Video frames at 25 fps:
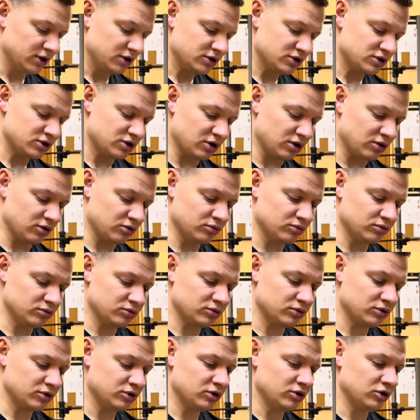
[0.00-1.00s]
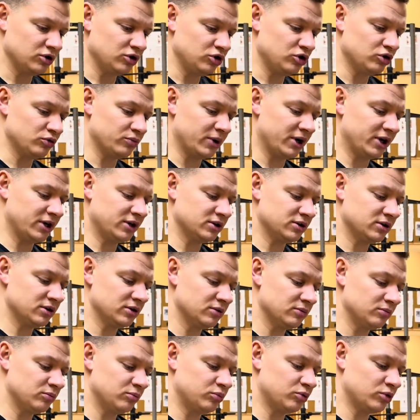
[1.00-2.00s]
So you might
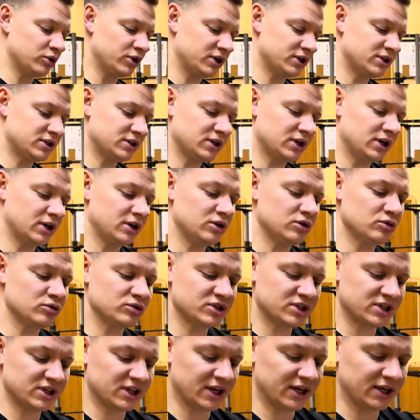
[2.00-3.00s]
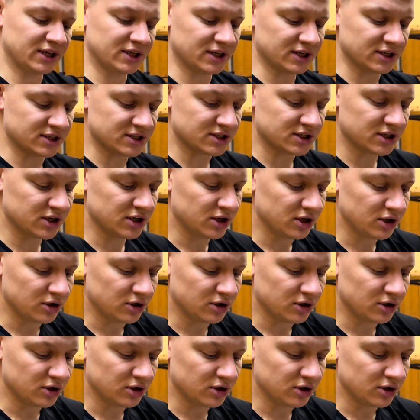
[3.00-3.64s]
put it and use it like this,